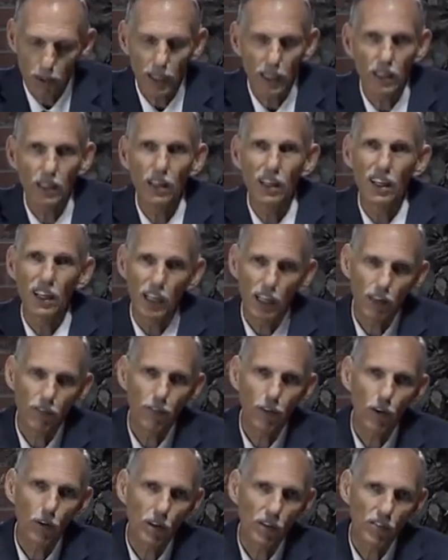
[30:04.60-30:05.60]
can
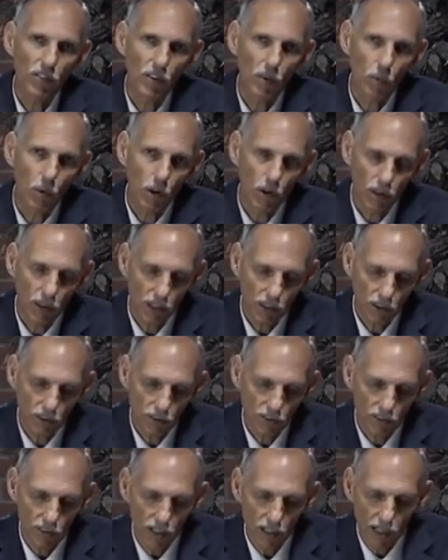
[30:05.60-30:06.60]
influence the world
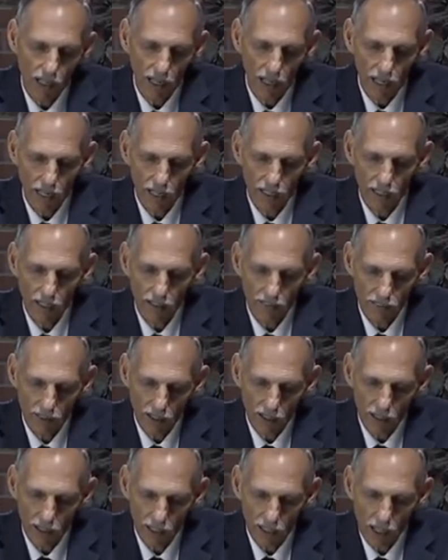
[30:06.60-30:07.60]
leaders, and
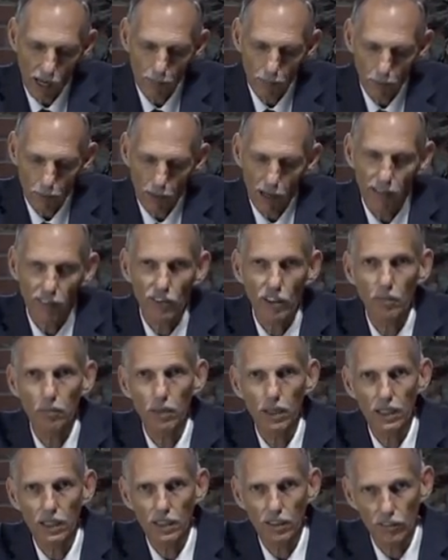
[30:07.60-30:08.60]
a compromise can
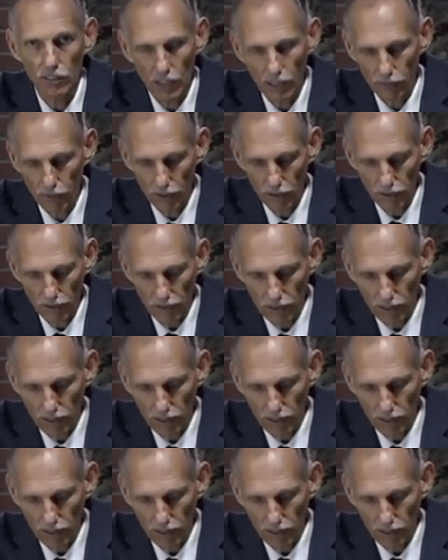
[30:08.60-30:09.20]
be discovered.